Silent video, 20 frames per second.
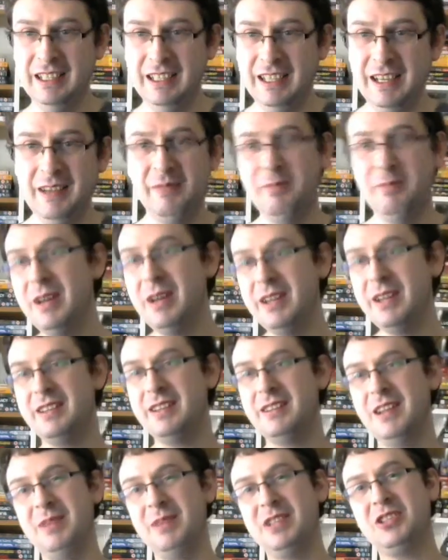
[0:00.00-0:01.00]
But
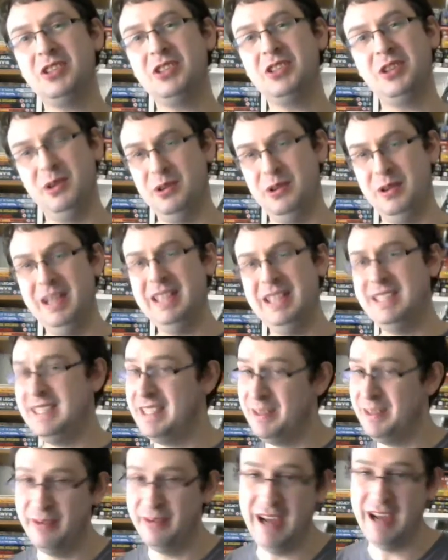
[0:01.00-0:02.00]
number two is
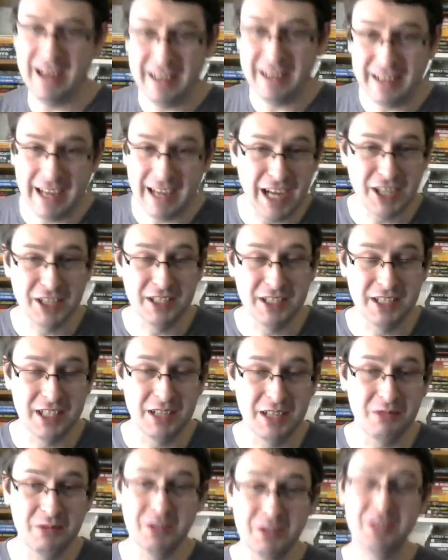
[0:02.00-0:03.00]
the fact that the action
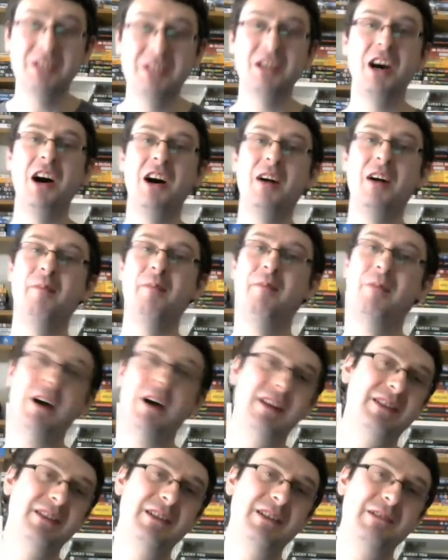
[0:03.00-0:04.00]
sequences are
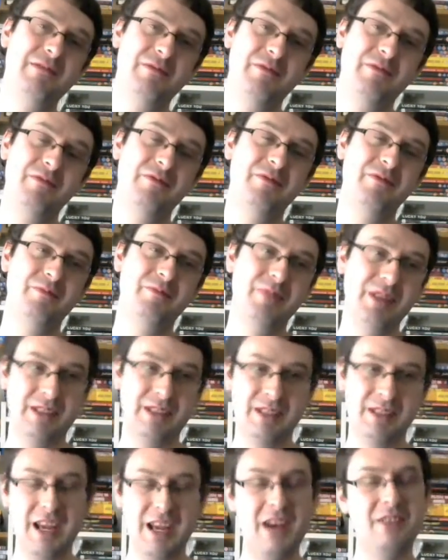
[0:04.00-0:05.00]
massive, big
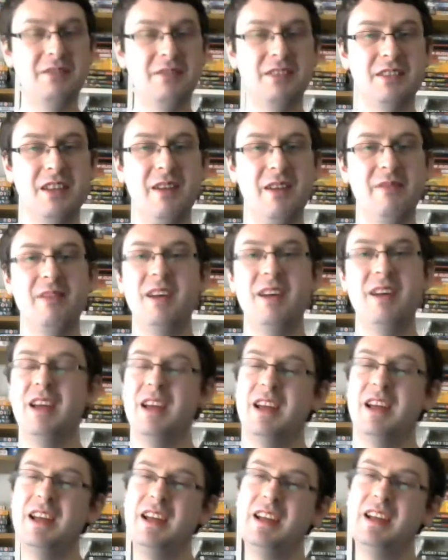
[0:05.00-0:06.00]
scale stuff.
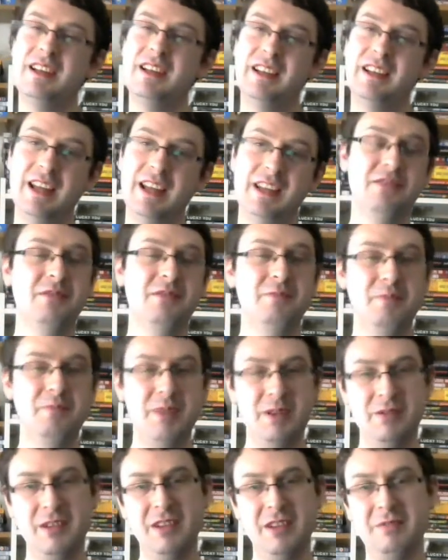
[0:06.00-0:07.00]
They do
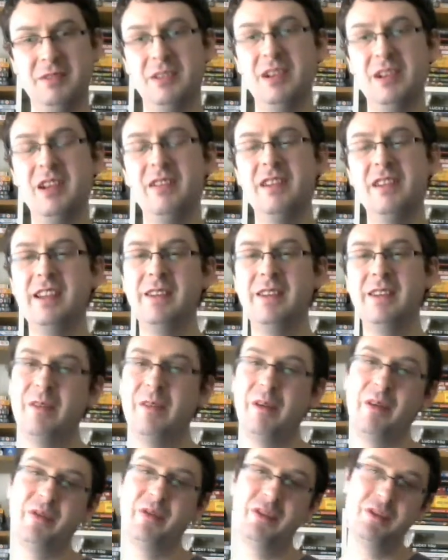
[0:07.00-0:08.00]
build up slowly with
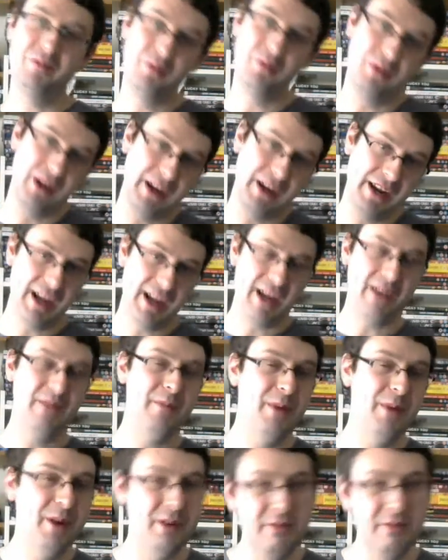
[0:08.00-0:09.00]
a few breakout
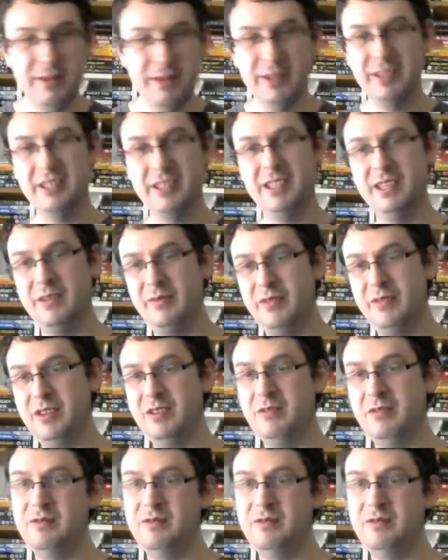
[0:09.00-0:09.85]
moments and a few